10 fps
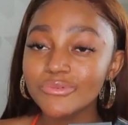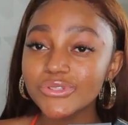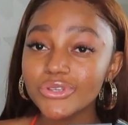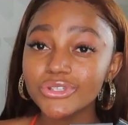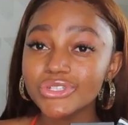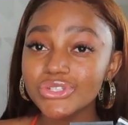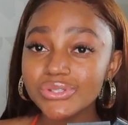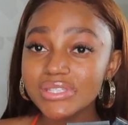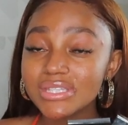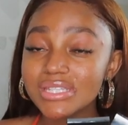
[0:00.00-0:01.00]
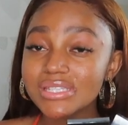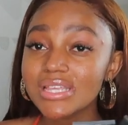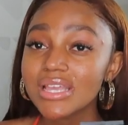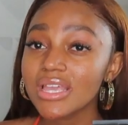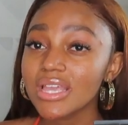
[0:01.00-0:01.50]
So you could use this
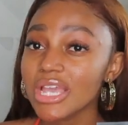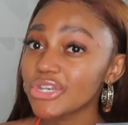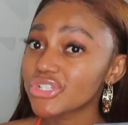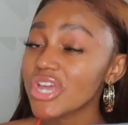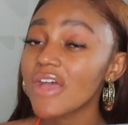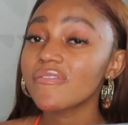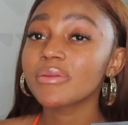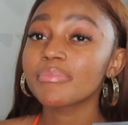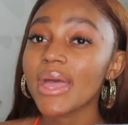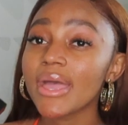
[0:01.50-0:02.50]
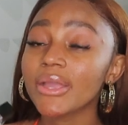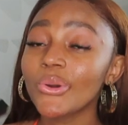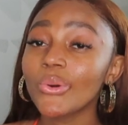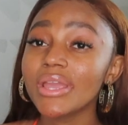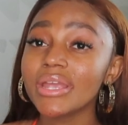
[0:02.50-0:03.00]
in your traveling bag
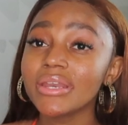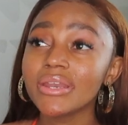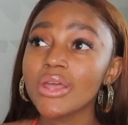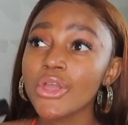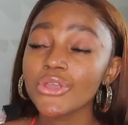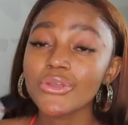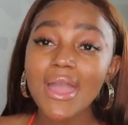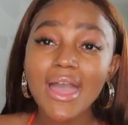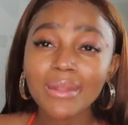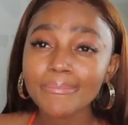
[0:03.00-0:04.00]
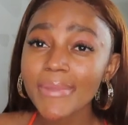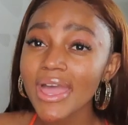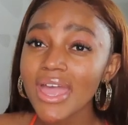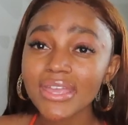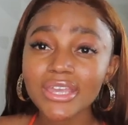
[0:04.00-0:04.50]
or in your
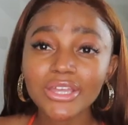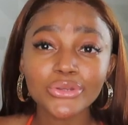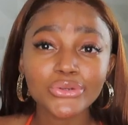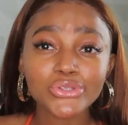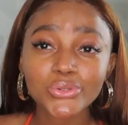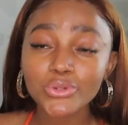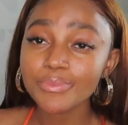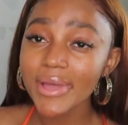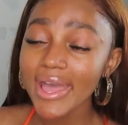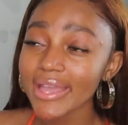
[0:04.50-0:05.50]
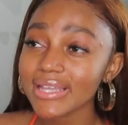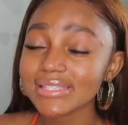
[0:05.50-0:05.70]
handbag, in your school bag.